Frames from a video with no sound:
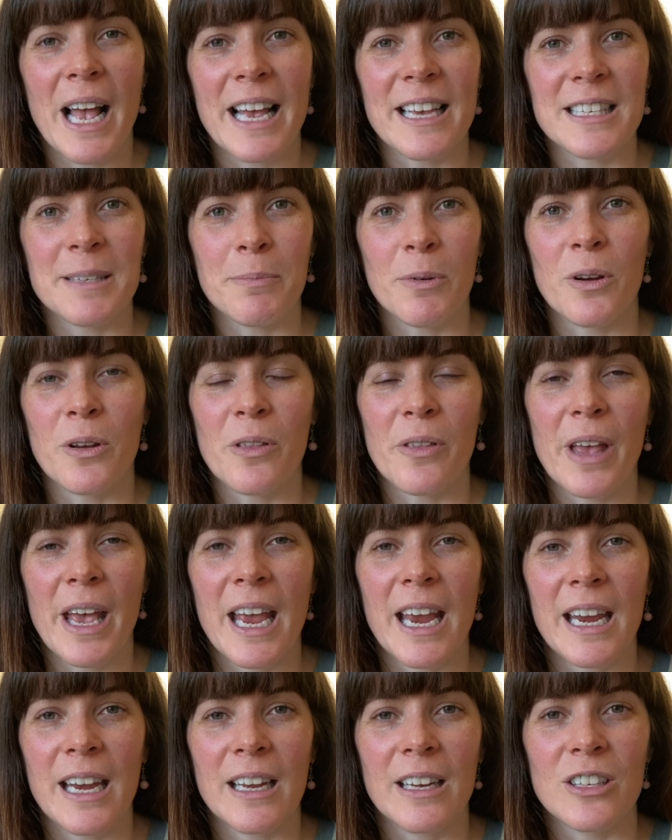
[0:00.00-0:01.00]
as both
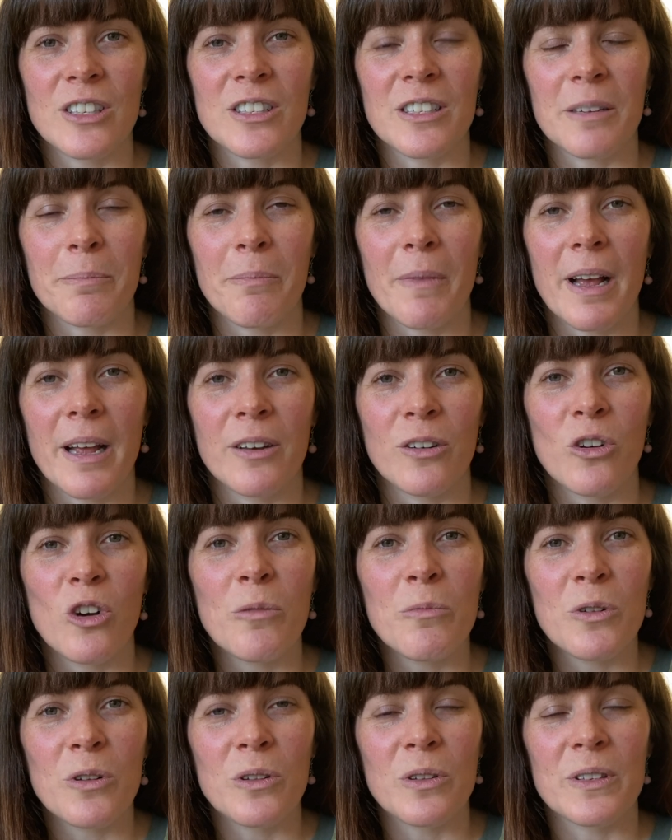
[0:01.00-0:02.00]
just a
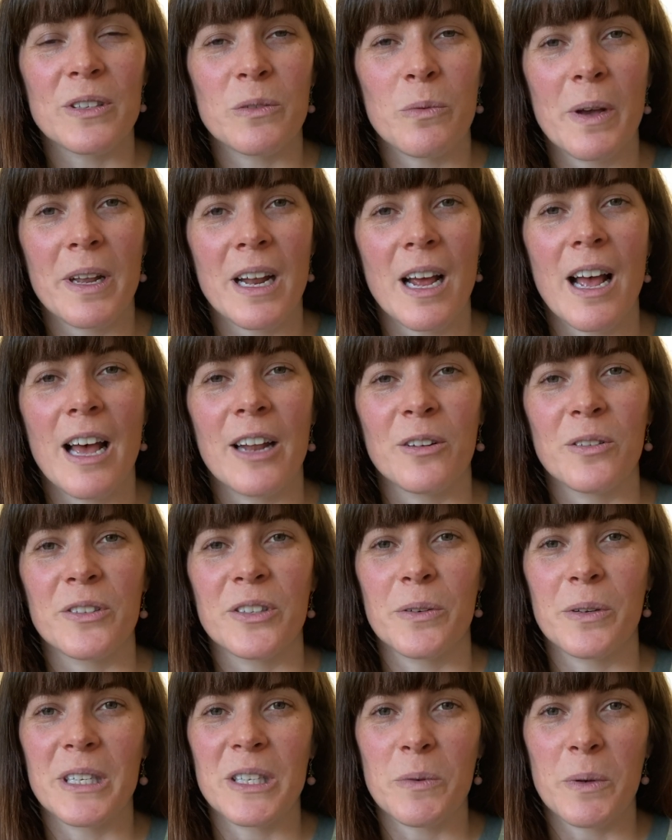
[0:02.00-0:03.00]
normal sweater and
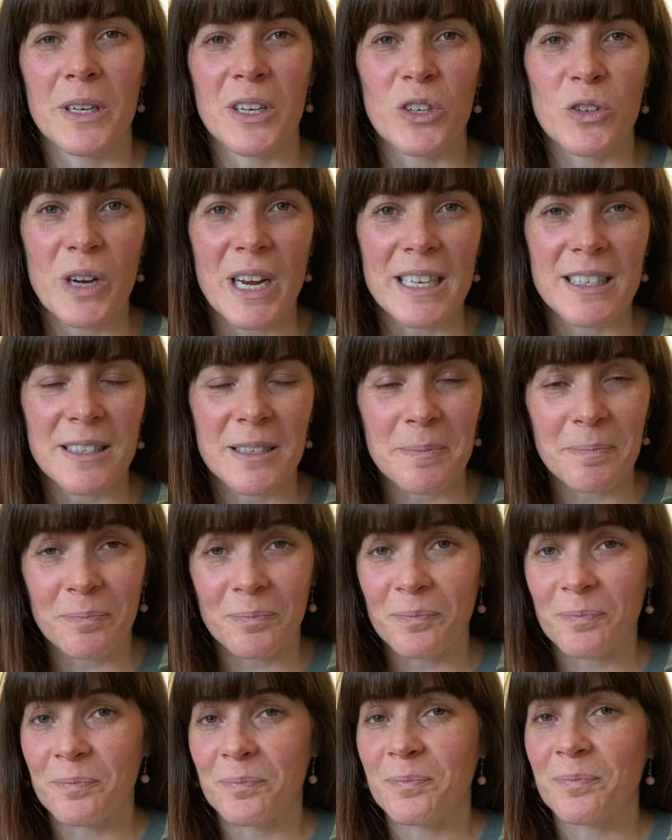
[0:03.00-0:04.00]
also a sweater dress
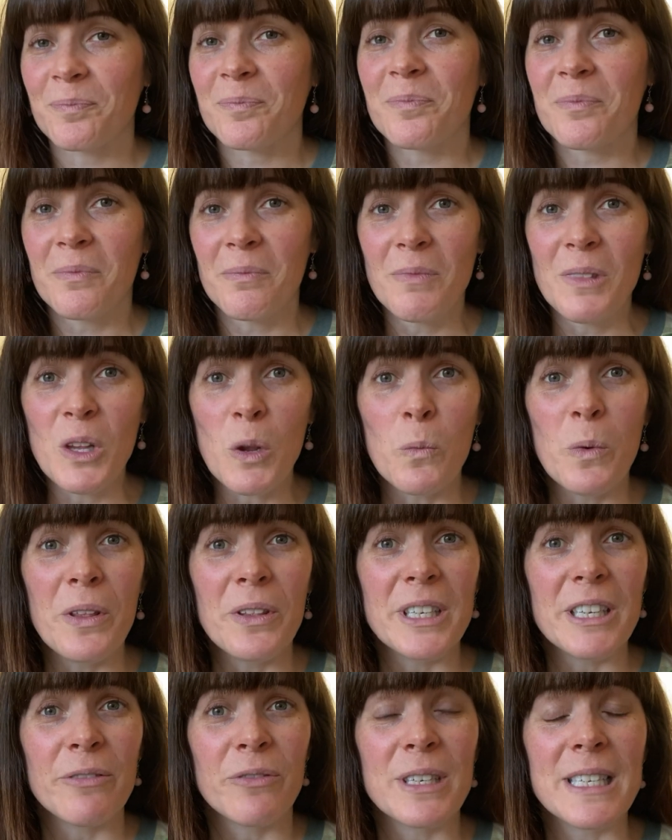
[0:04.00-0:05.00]

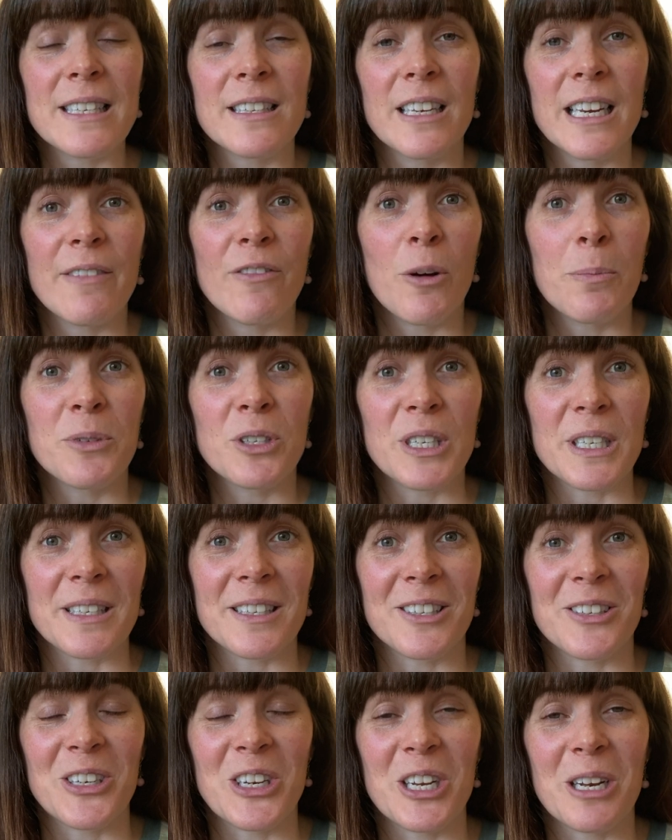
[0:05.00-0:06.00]
with different sleeve
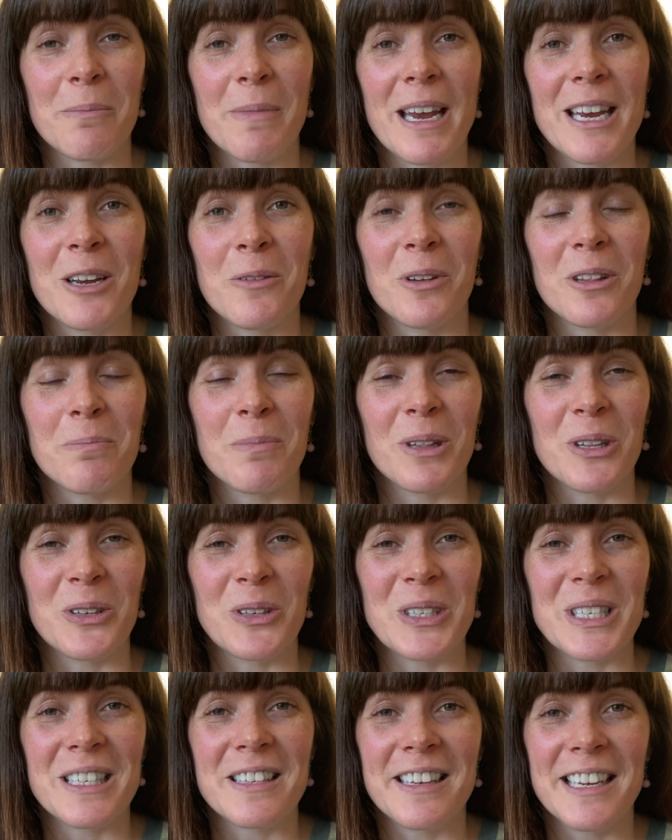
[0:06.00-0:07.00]
options. So you can make it with
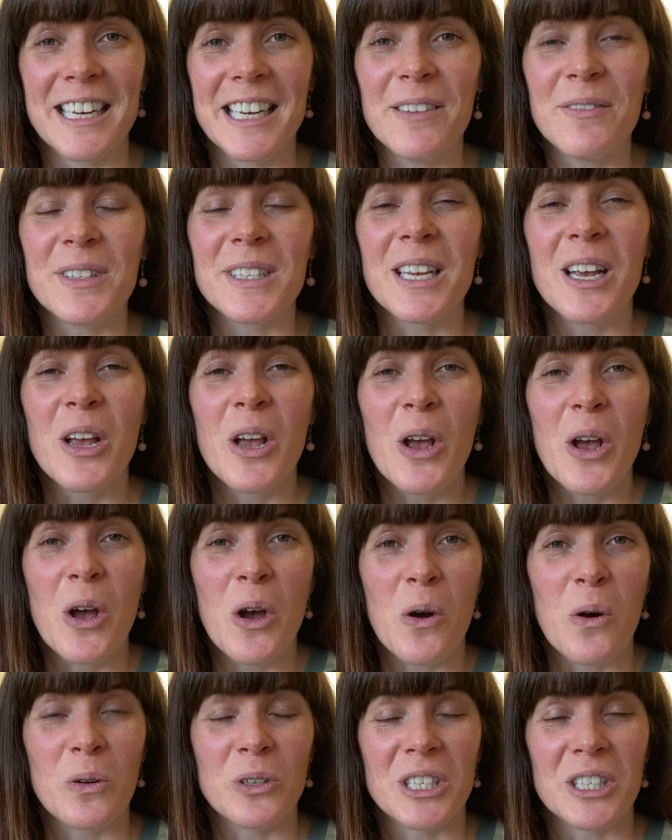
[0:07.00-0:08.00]
balloon sleeves
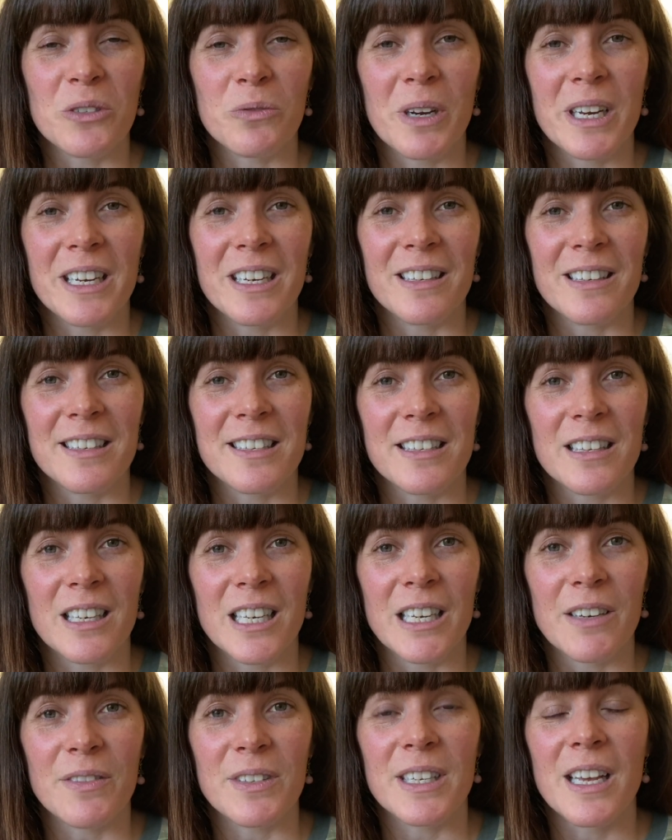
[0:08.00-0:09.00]
or just regular
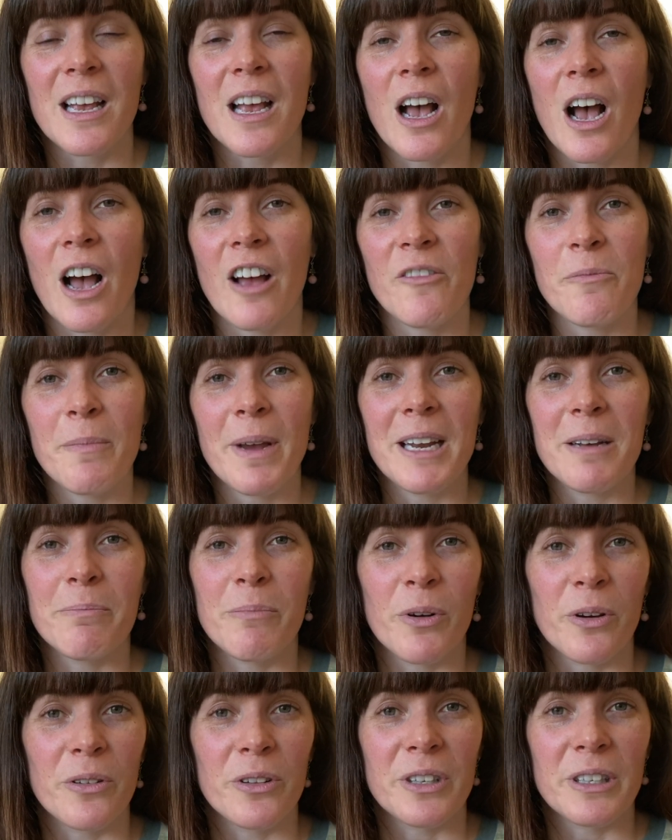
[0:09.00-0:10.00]
sleeves. I've made
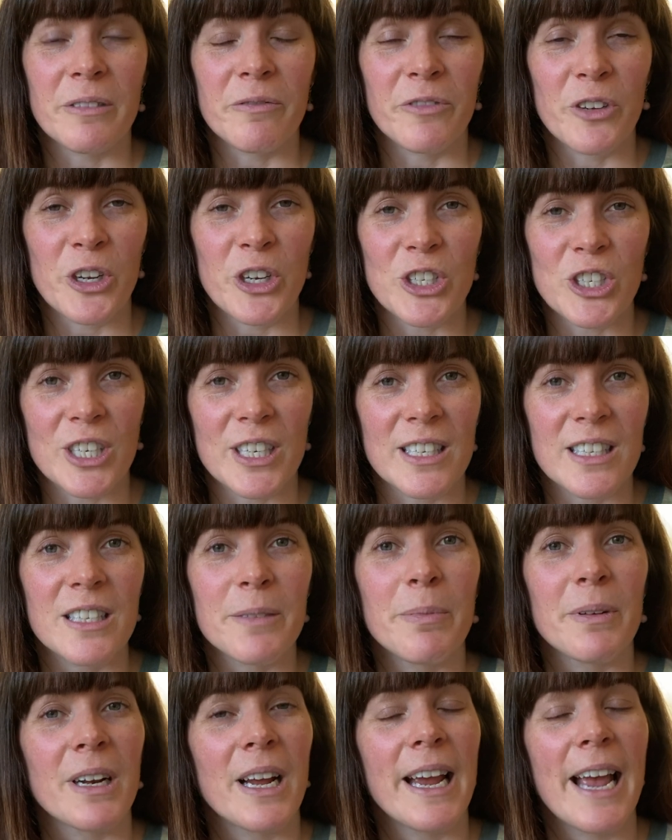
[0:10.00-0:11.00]
both versions,
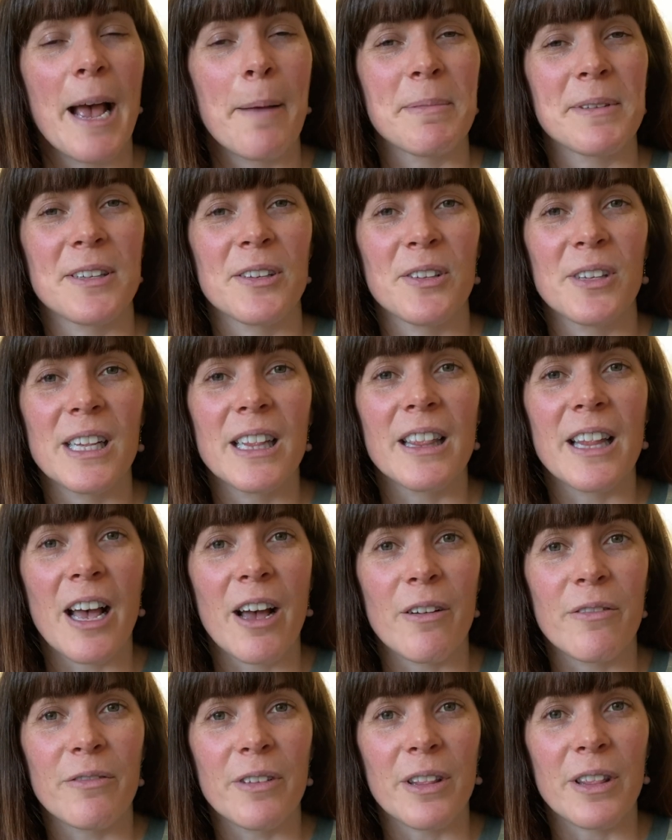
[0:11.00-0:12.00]
but I absolutely
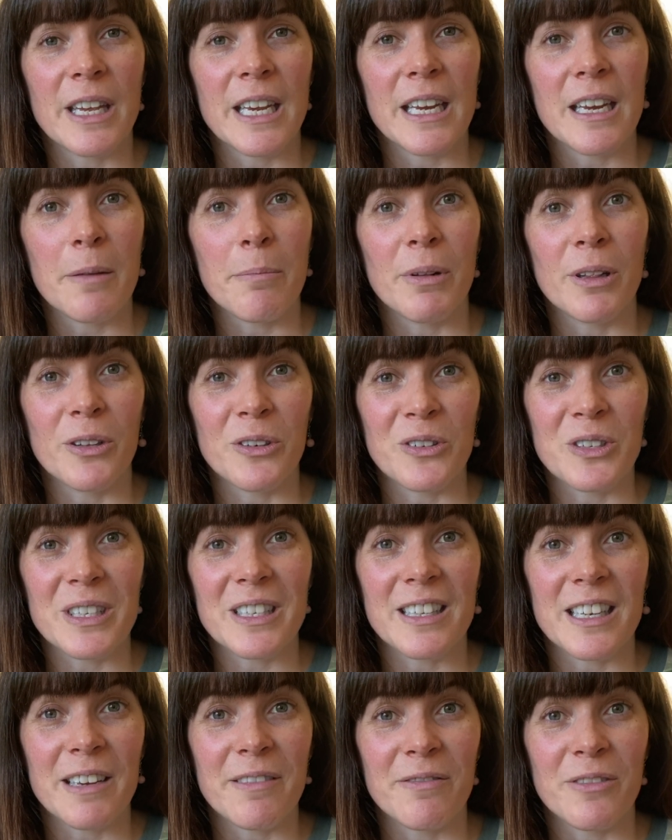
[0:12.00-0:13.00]
love the balloon
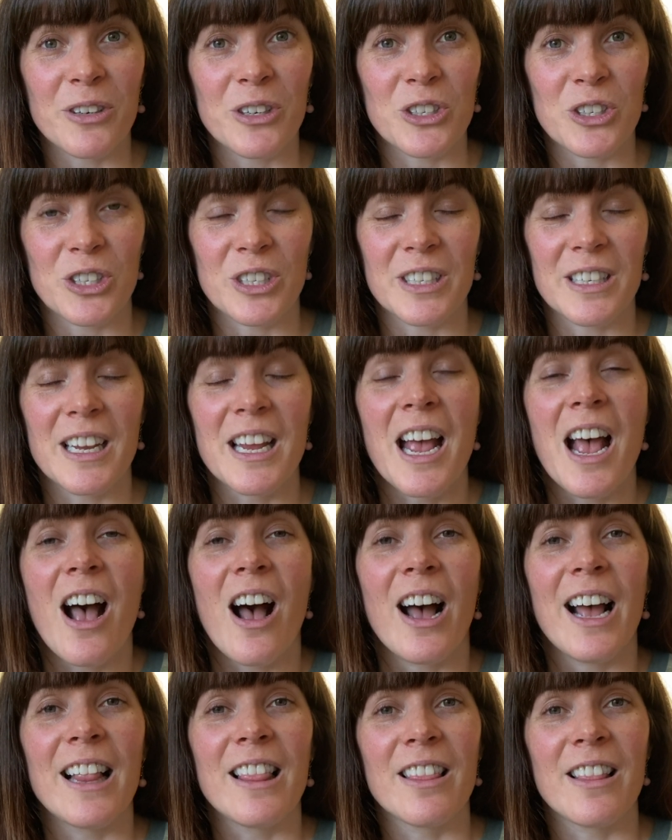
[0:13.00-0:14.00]
sleeve version.
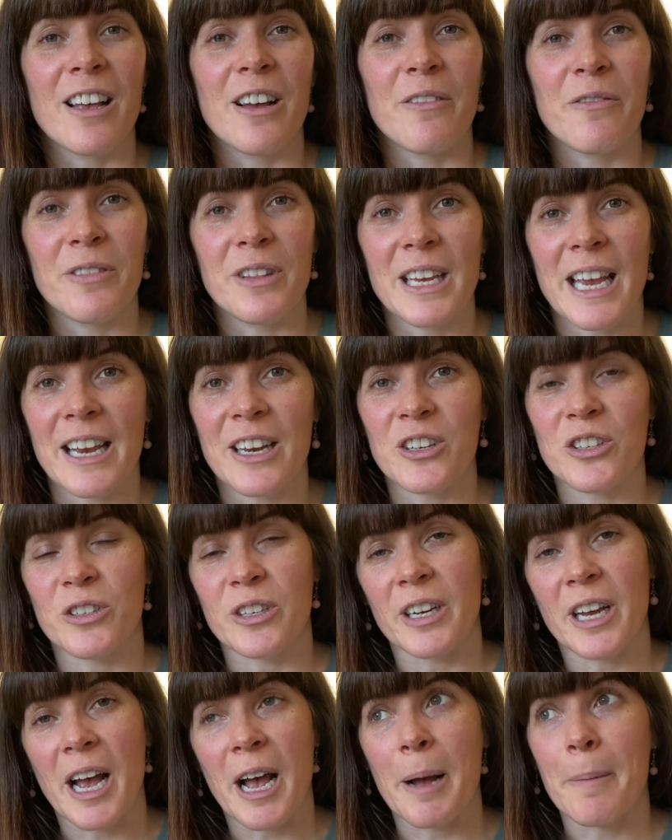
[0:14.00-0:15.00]
I love the
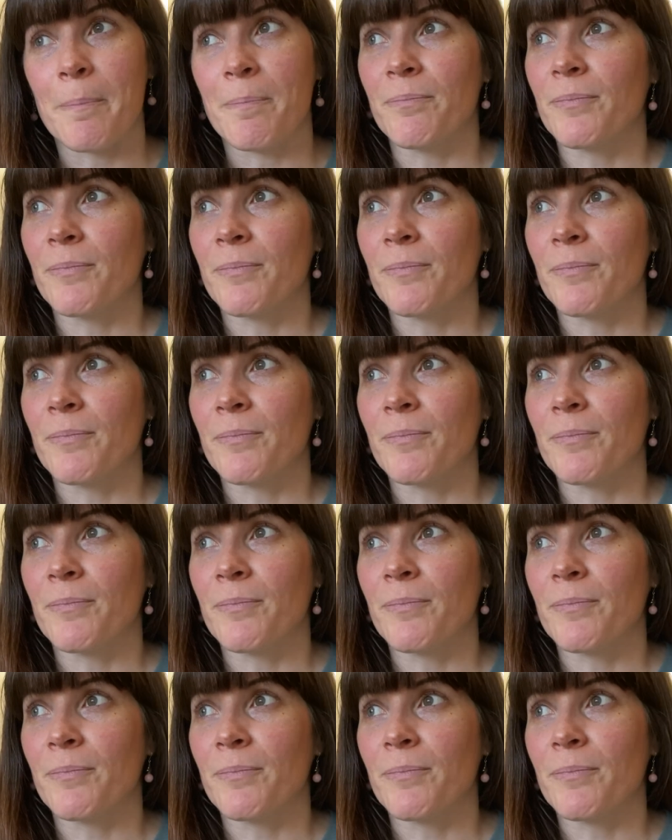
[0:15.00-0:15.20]
extra